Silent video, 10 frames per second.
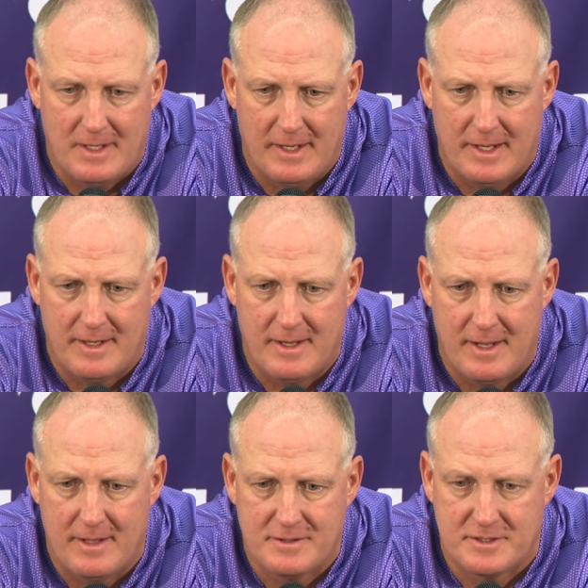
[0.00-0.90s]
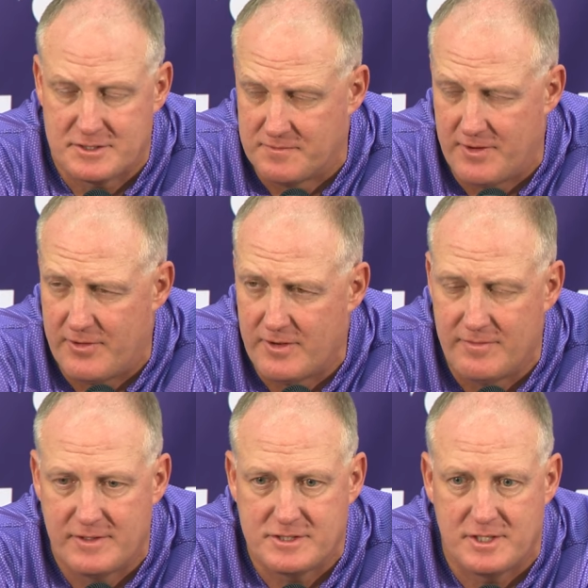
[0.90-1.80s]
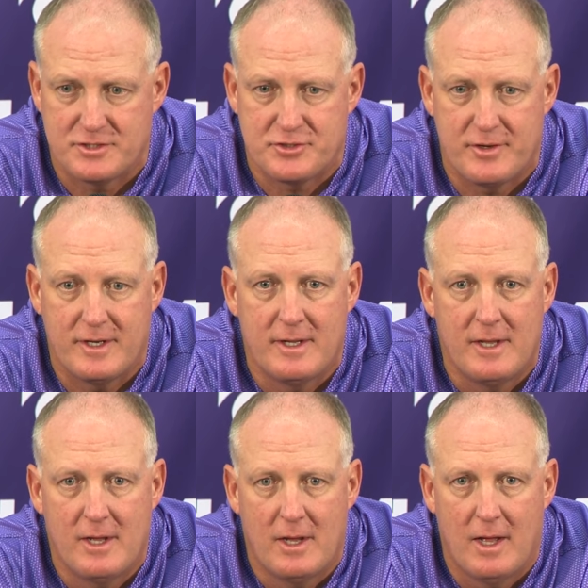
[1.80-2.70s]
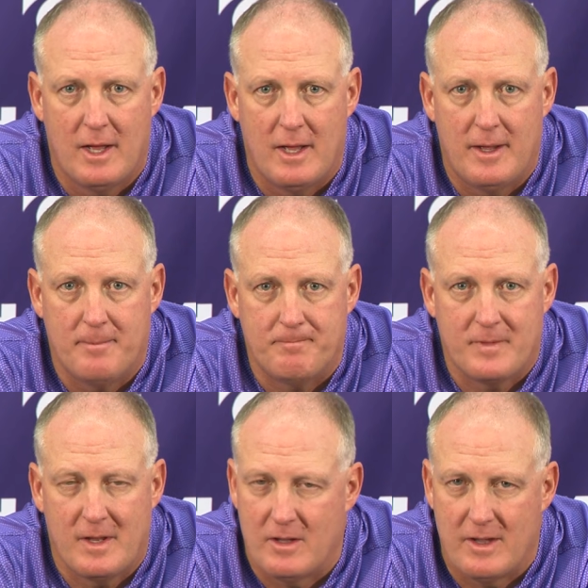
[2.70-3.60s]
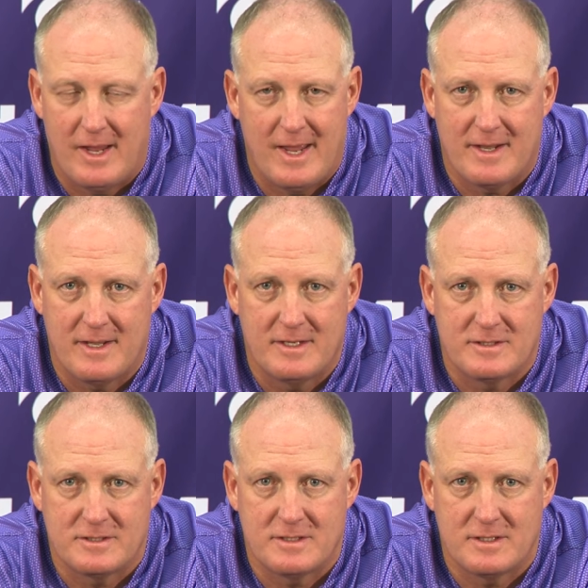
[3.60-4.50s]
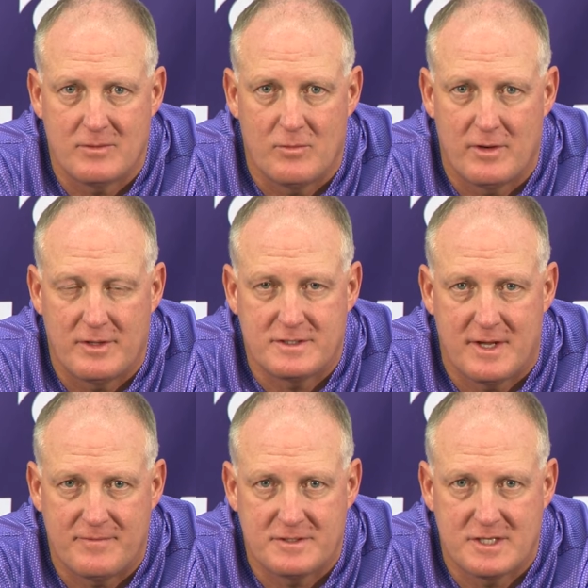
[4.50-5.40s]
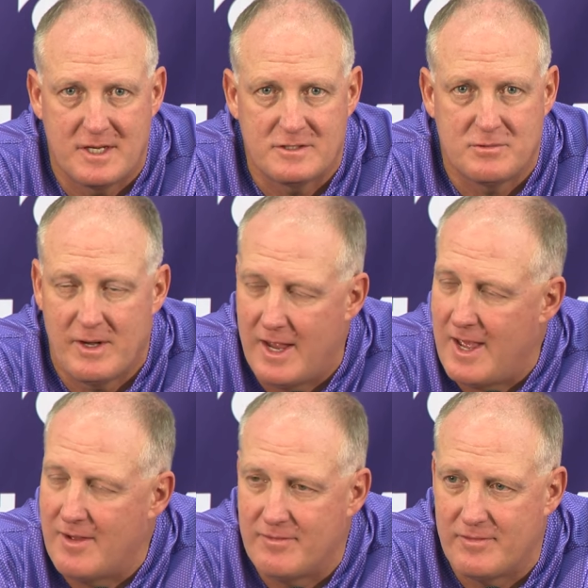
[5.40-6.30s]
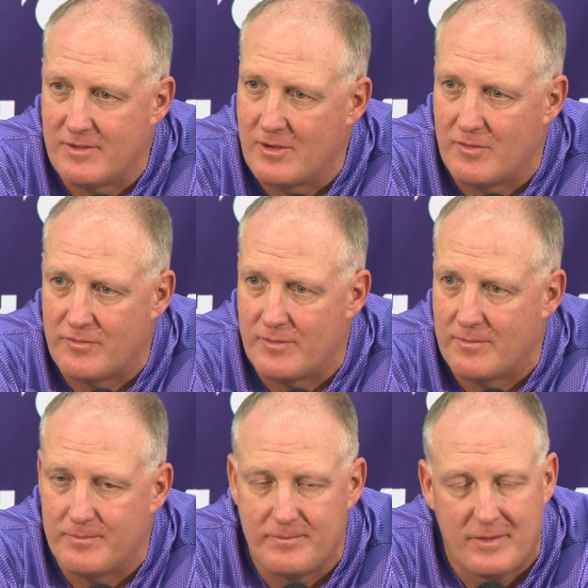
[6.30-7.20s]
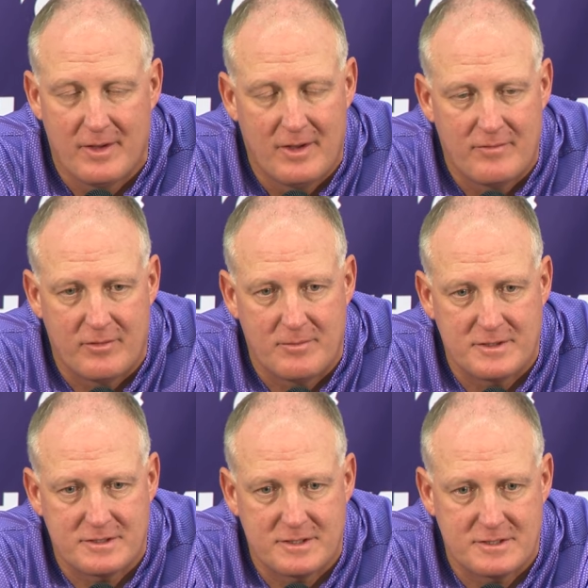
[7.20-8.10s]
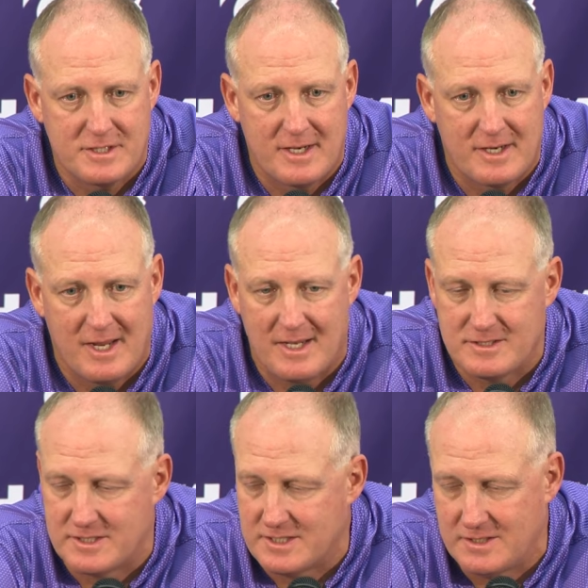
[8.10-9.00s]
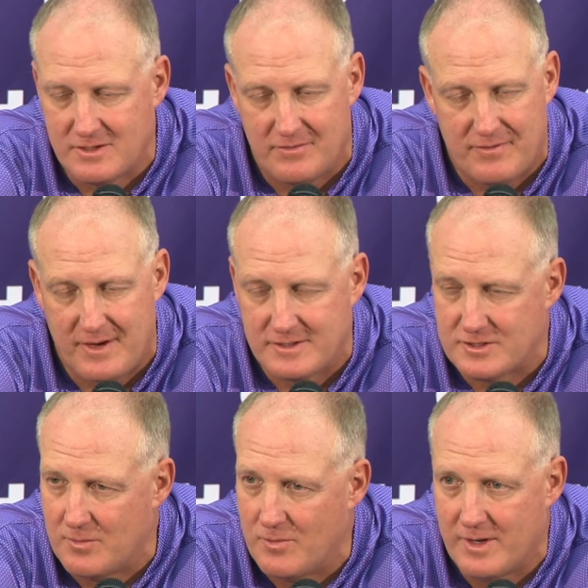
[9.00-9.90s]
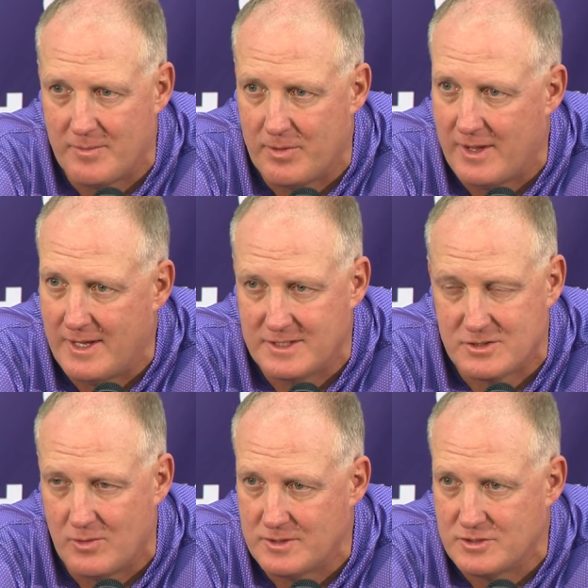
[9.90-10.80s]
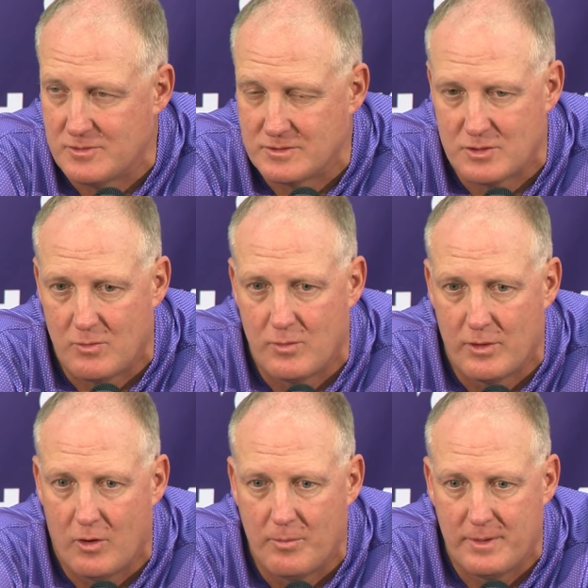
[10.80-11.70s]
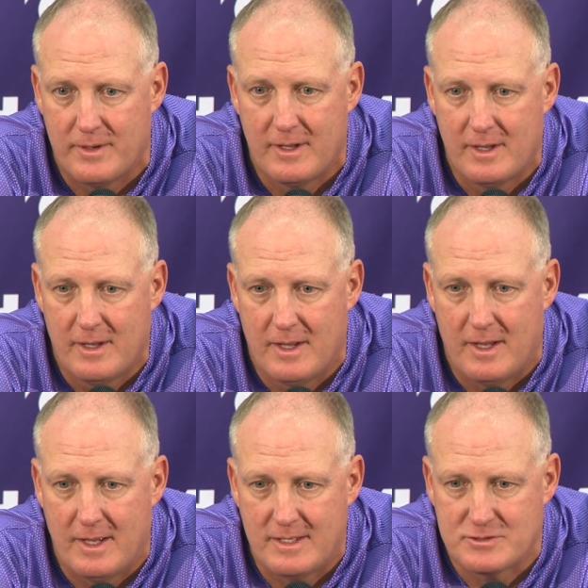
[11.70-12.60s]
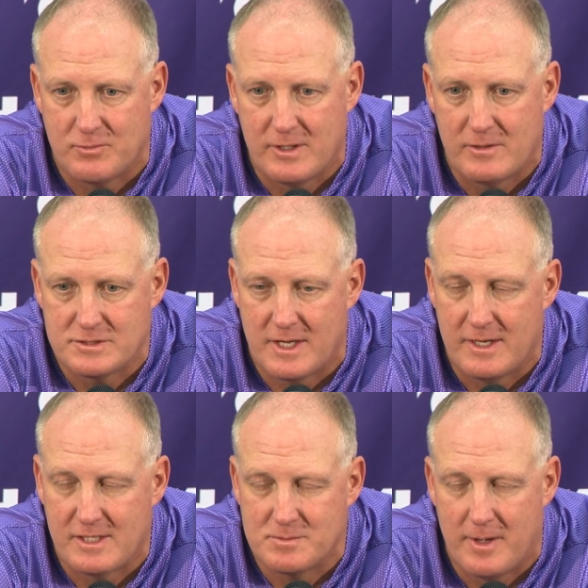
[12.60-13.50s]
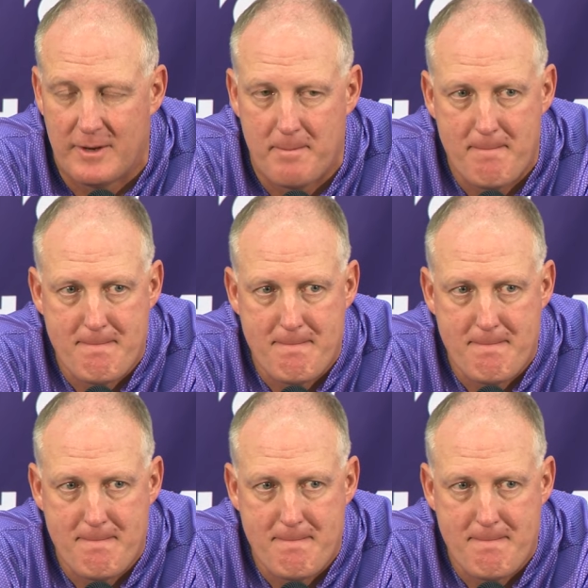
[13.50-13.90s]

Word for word: and uh, the severity of his injury. Um, you know, Hadley is one of the toughest kids we have. You know, from from this state of Kansas, he's going to find some way to play. He's going to, and so we're hoping uh, as the week goes on, he gets better.